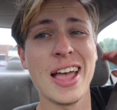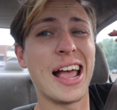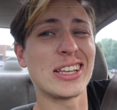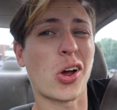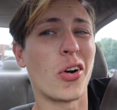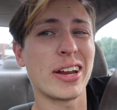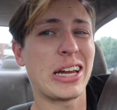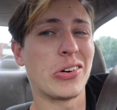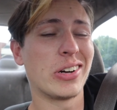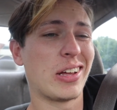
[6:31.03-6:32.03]
It's hard to
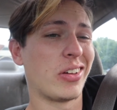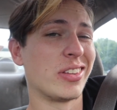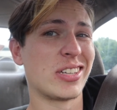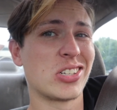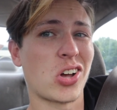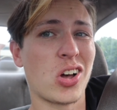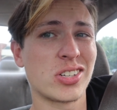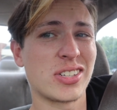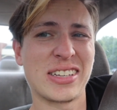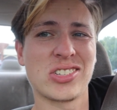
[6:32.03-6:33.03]
hear it on this
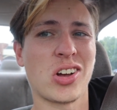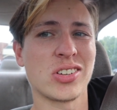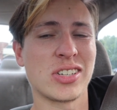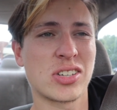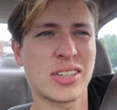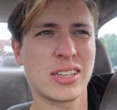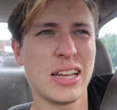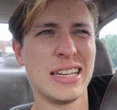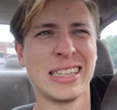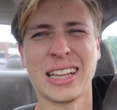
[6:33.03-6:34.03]
exhaust. This exhaust
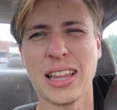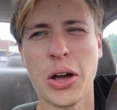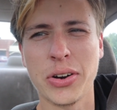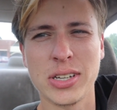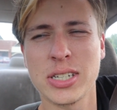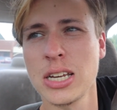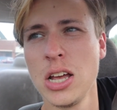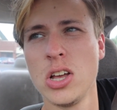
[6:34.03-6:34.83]
isn't the loudest.